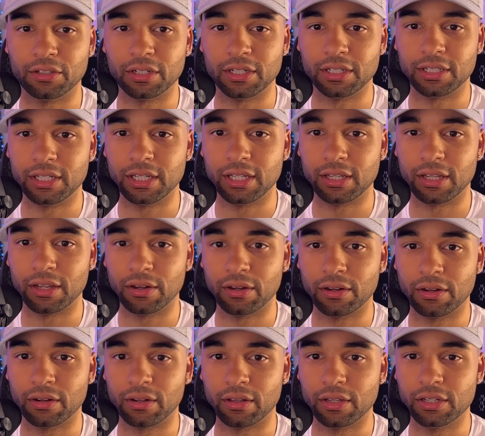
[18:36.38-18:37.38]
you can see
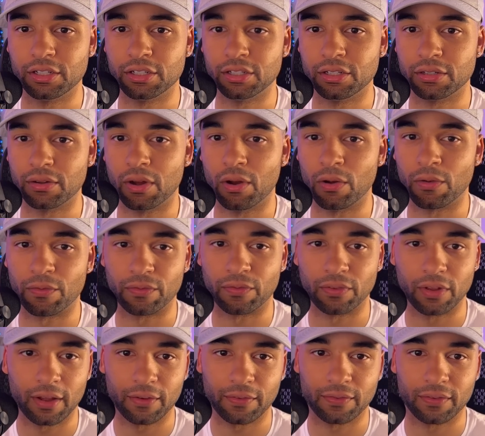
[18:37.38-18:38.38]
here, this is all
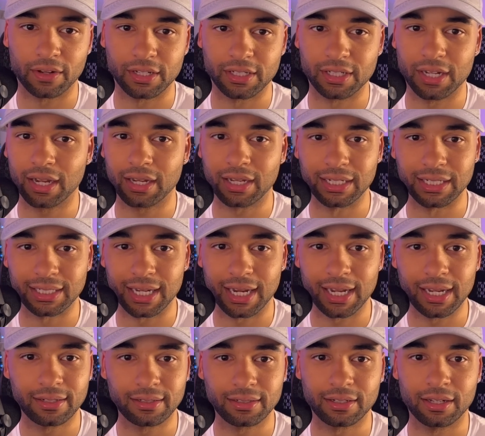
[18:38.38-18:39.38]
fluff, it's not
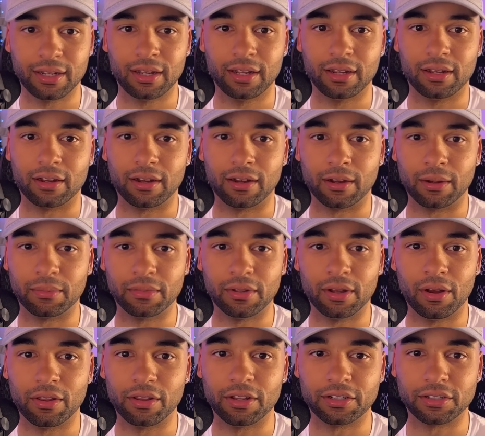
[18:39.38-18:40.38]
concise.
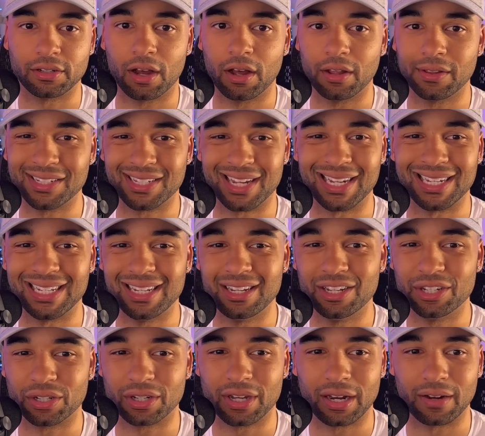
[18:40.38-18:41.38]
All these
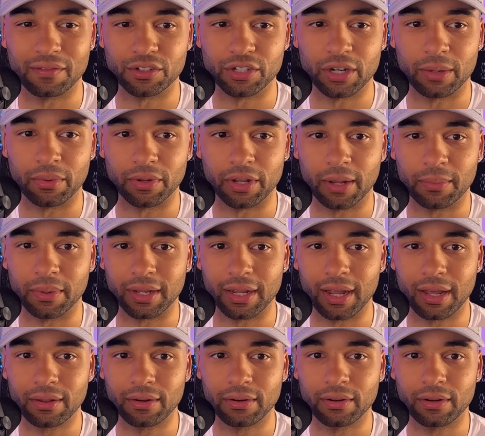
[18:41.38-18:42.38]
ideas are kind of jumbled up
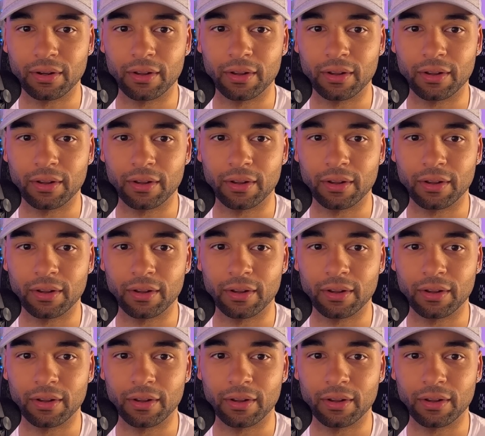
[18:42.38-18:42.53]
together.